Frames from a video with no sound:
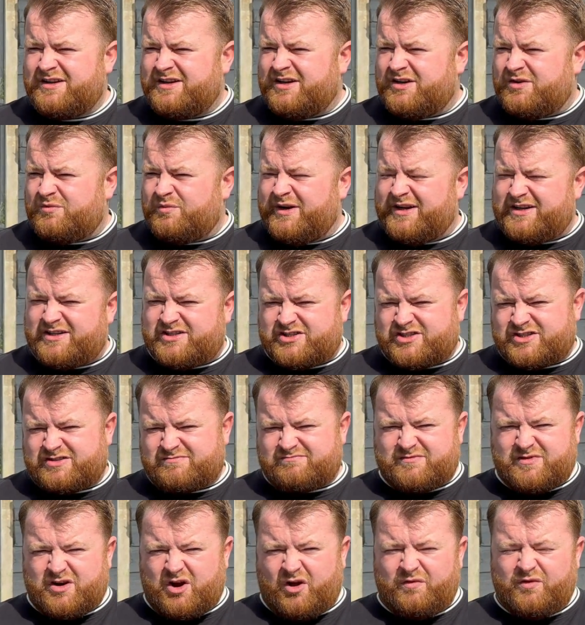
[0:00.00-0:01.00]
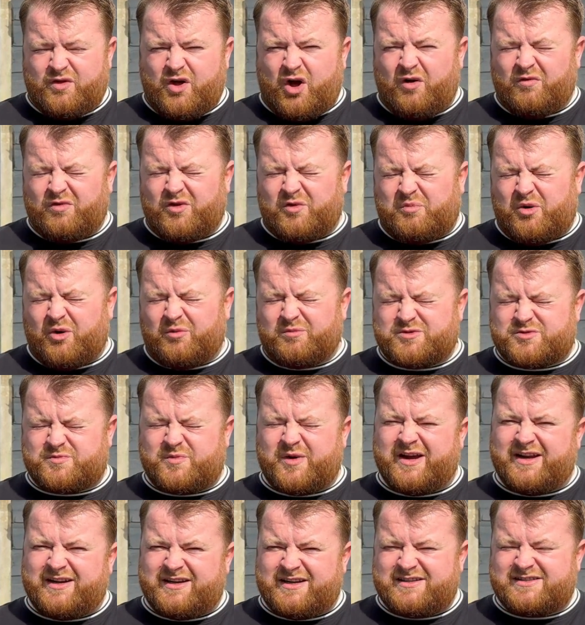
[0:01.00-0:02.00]
which on the pump
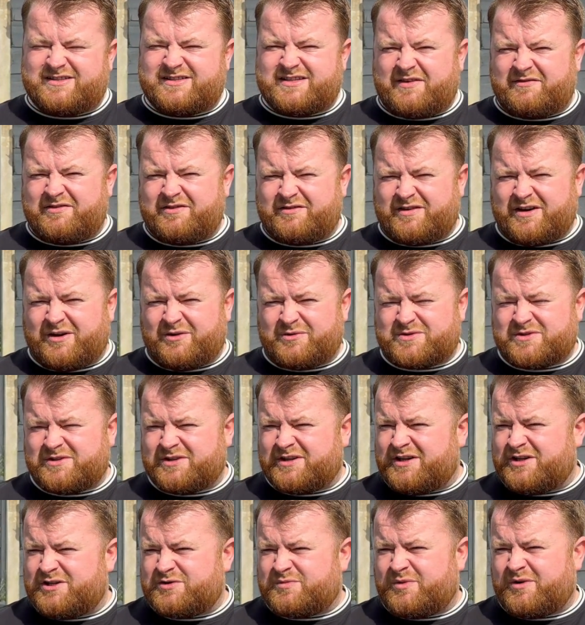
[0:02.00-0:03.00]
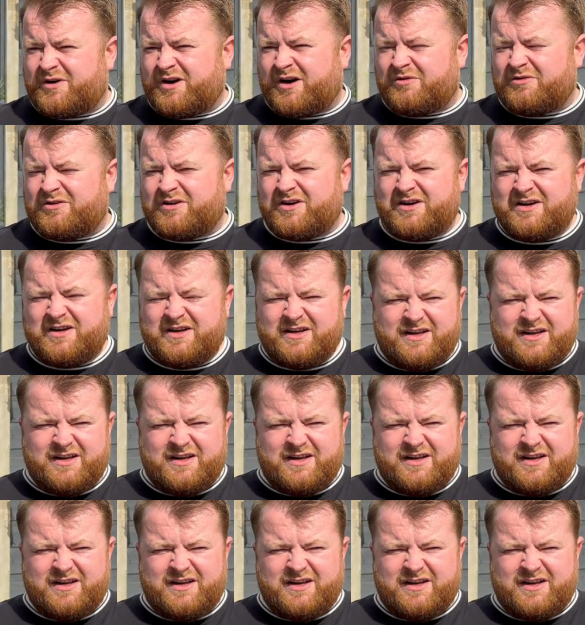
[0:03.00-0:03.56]
speed is 7,000 litres per hour.